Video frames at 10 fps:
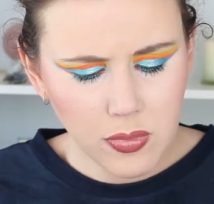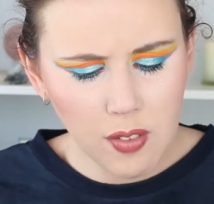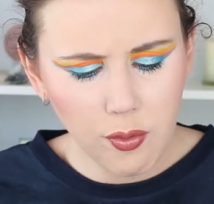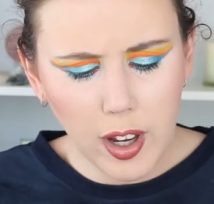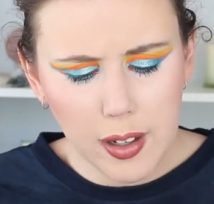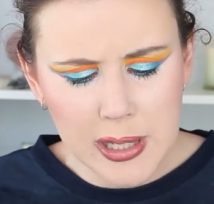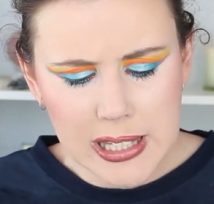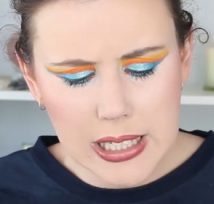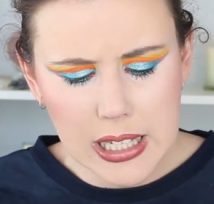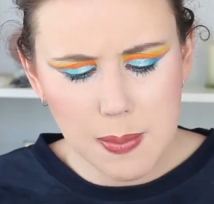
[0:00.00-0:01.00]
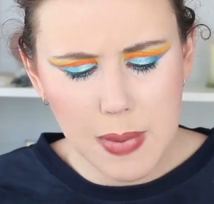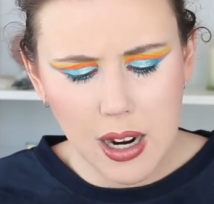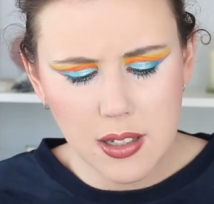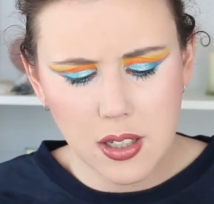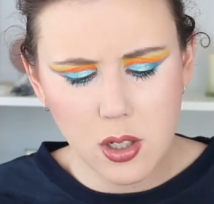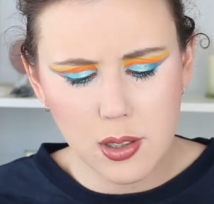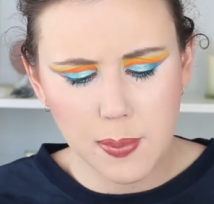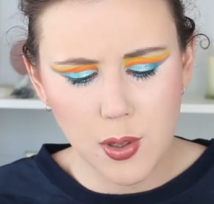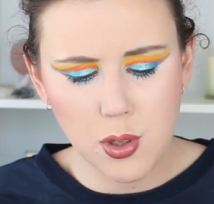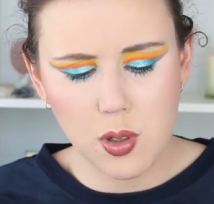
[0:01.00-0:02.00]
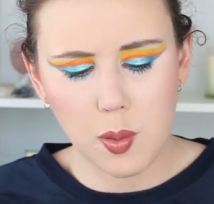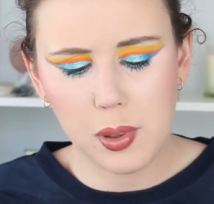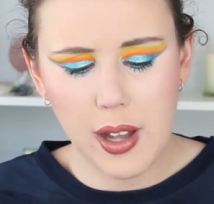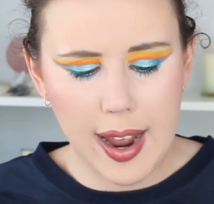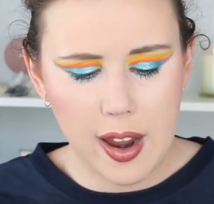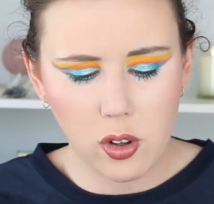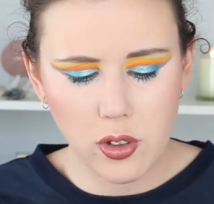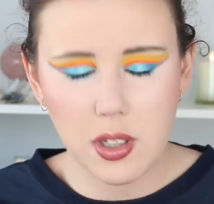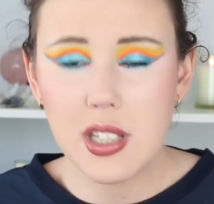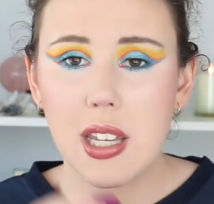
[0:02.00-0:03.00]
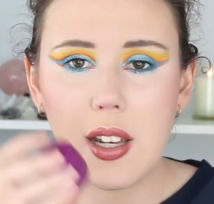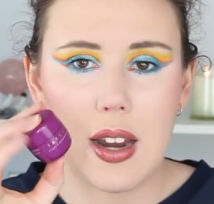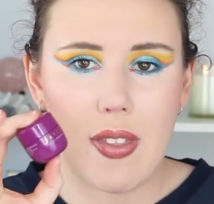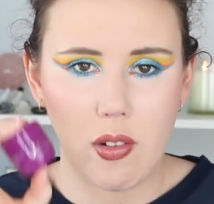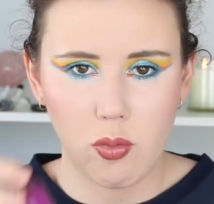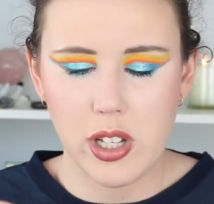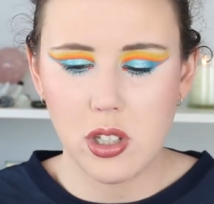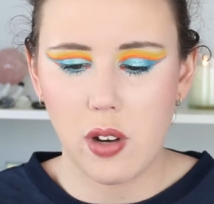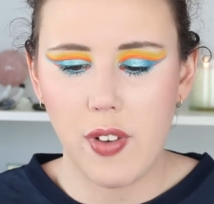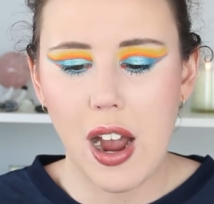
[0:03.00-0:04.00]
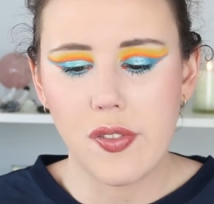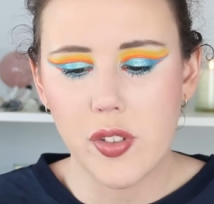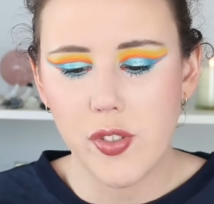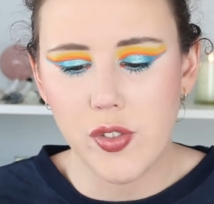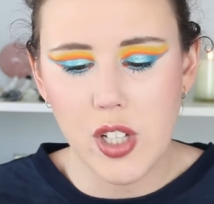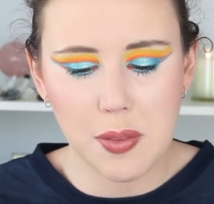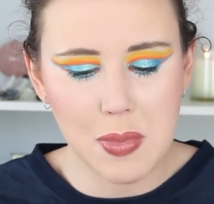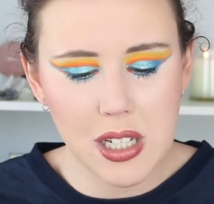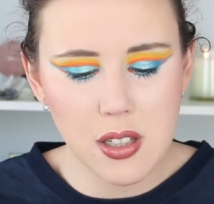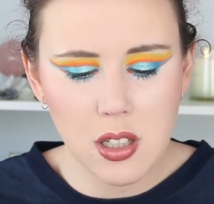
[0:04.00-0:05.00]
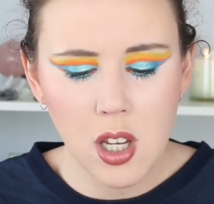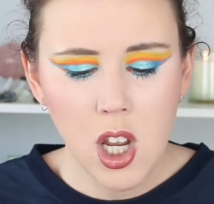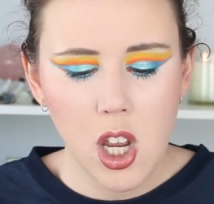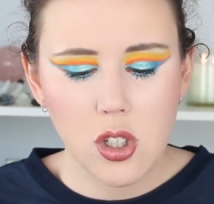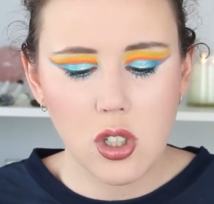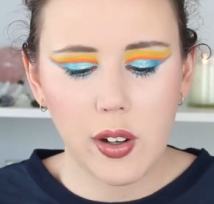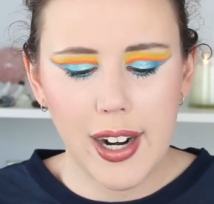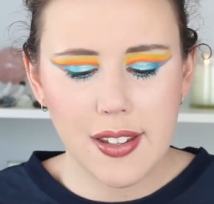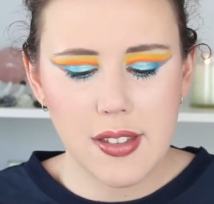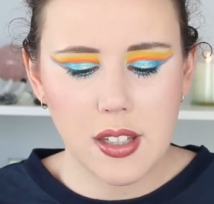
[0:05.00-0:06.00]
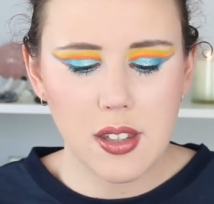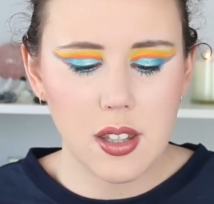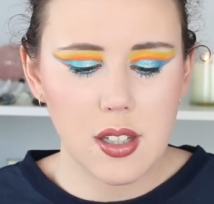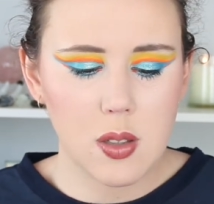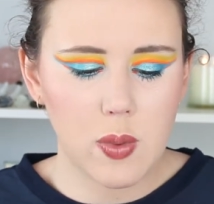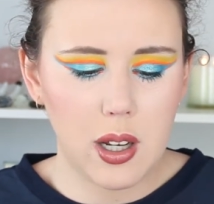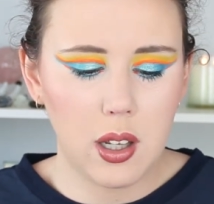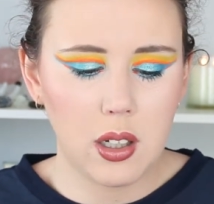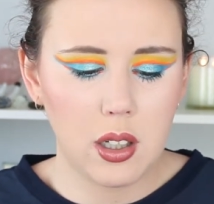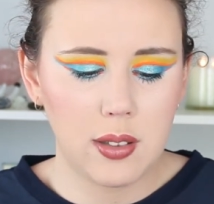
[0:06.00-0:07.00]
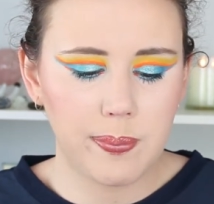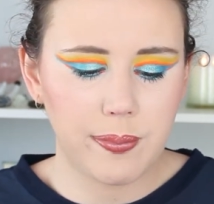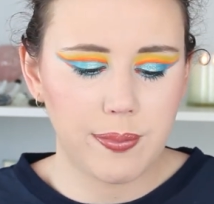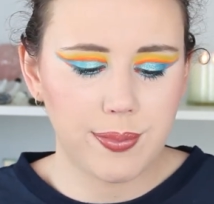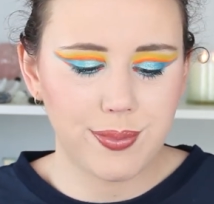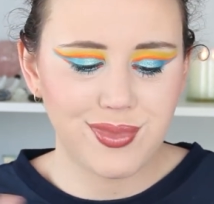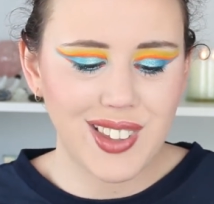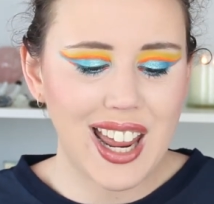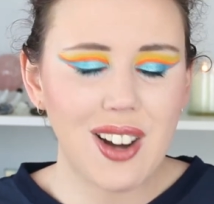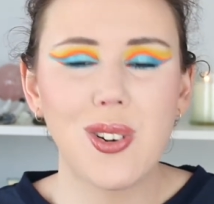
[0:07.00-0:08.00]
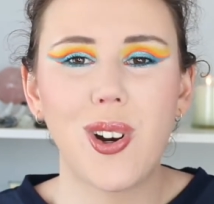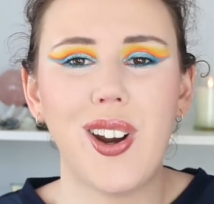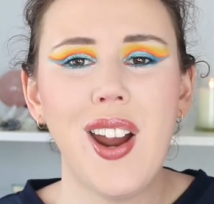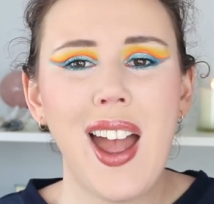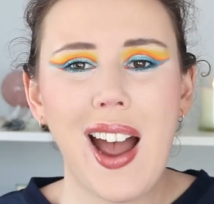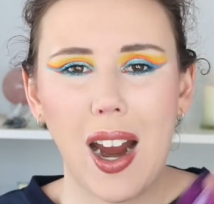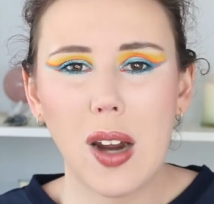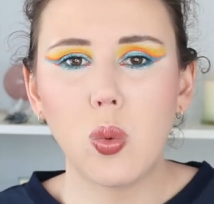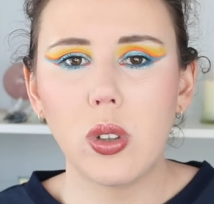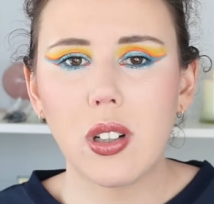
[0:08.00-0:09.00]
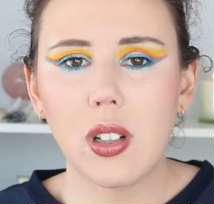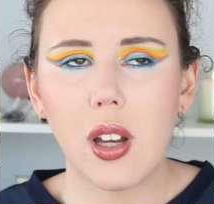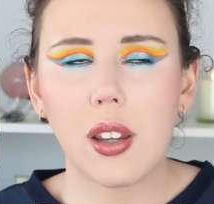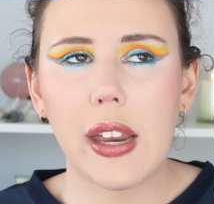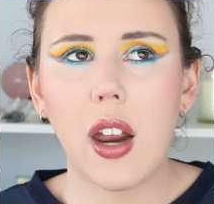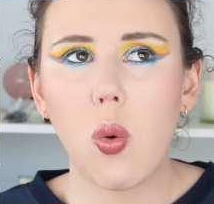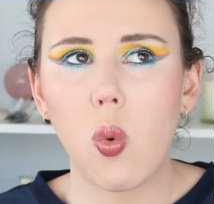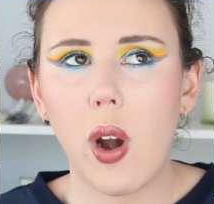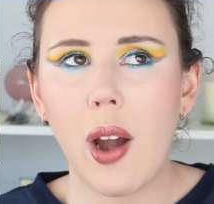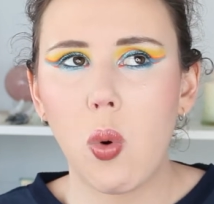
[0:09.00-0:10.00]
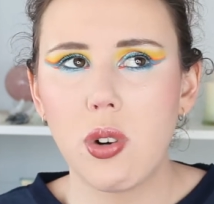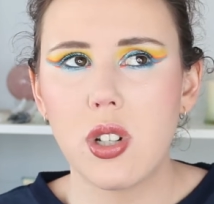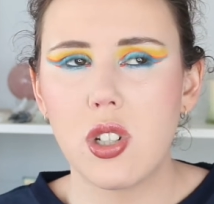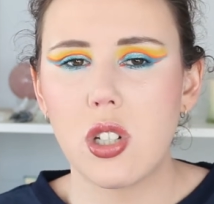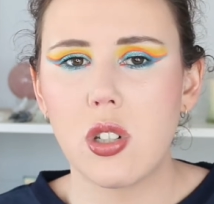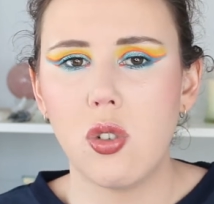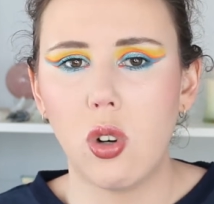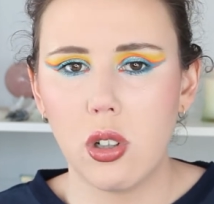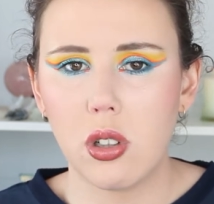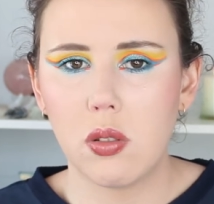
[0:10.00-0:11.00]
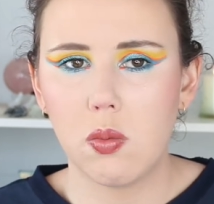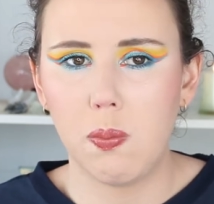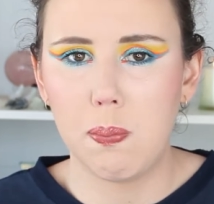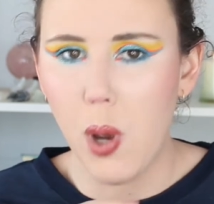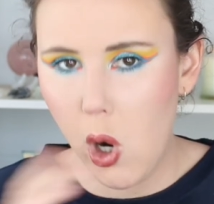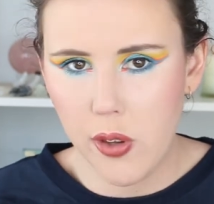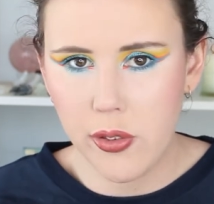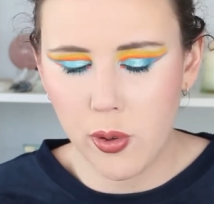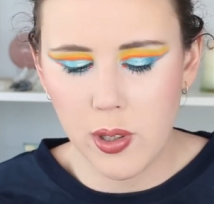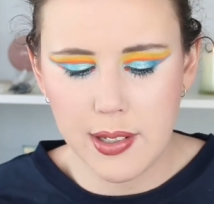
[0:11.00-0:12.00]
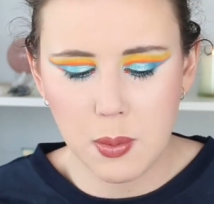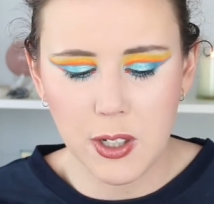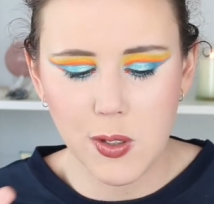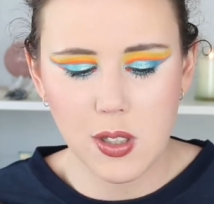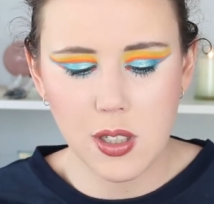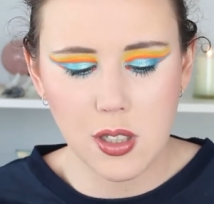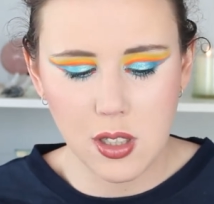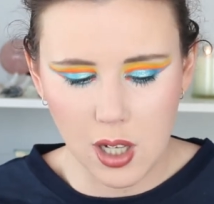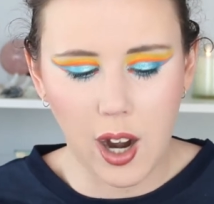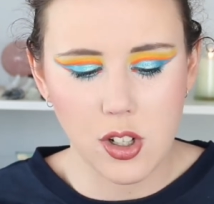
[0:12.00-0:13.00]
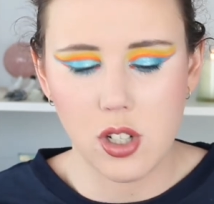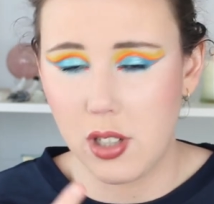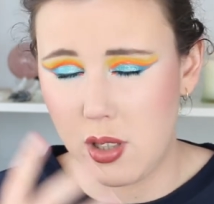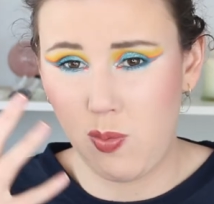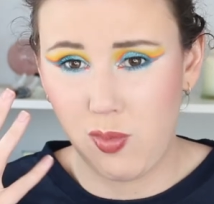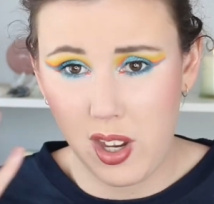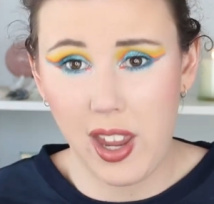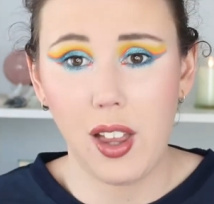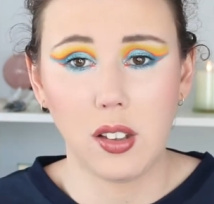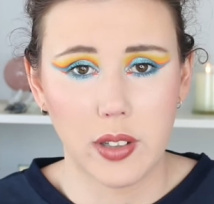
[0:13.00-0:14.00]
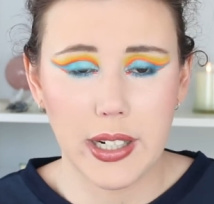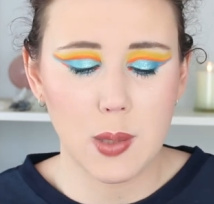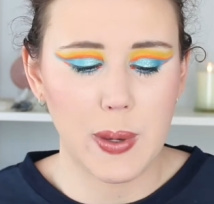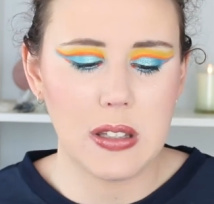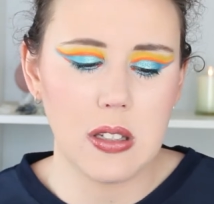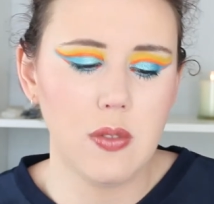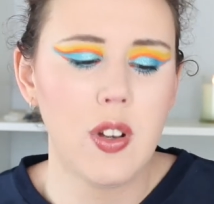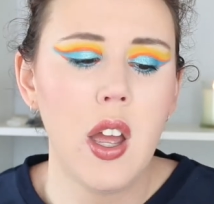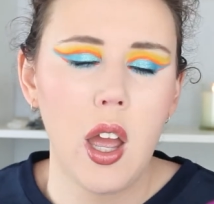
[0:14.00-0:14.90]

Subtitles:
vitamin C mask that you're supposed to apply on your skin and then rinse off after 15 minutes. So I think that this one, I don't know, I wouldn't, like, I want to just not burn through this because Tatcha is hella expensive.